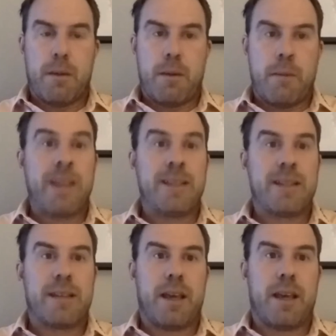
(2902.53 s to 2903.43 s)

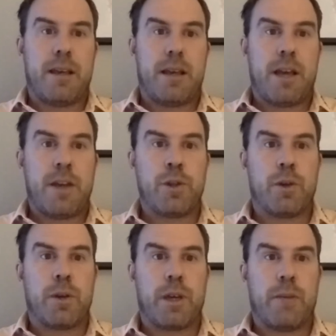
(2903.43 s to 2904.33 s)
Mindset and
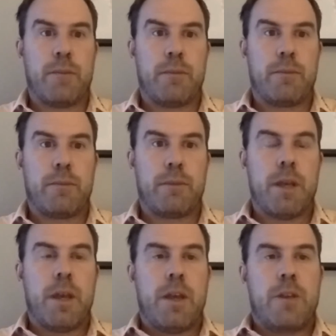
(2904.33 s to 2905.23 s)
short game.
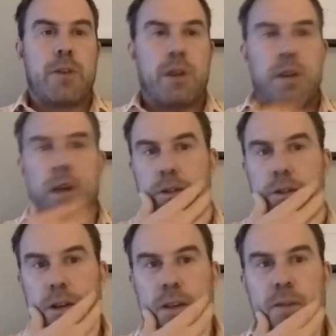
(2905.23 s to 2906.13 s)
So,
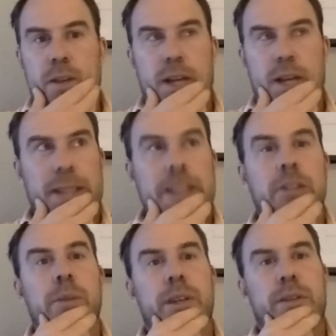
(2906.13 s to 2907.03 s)
so I'll give you a, a
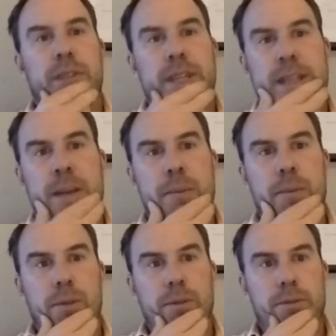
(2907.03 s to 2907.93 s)
little bit of an
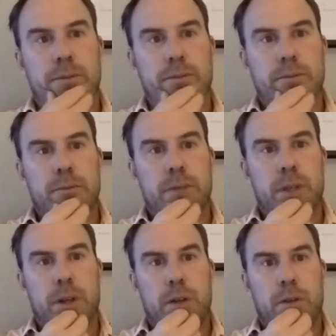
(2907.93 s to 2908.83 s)
example
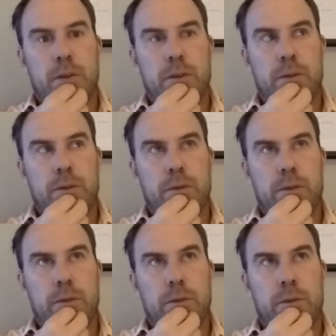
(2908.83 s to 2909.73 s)
of
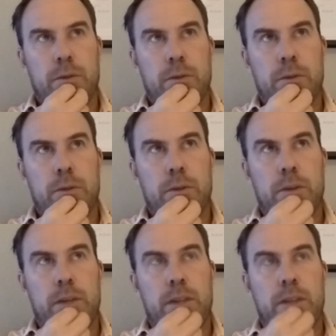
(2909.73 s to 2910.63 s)
of
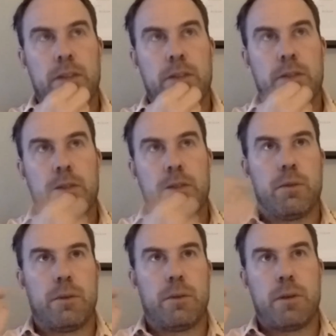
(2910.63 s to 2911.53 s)
this. So
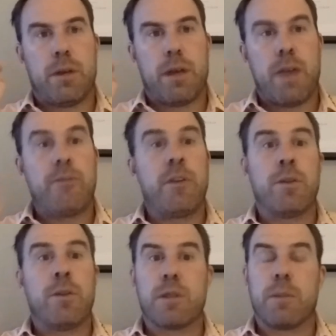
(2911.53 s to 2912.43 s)
everybody
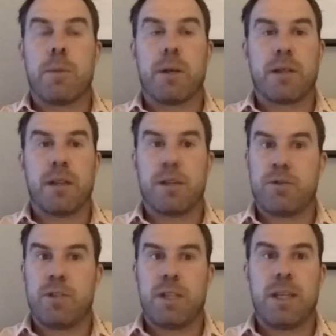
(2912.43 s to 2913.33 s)
knows that putting is
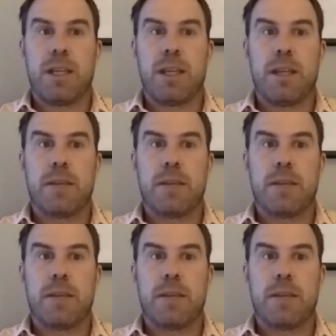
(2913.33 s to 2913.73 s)
really key.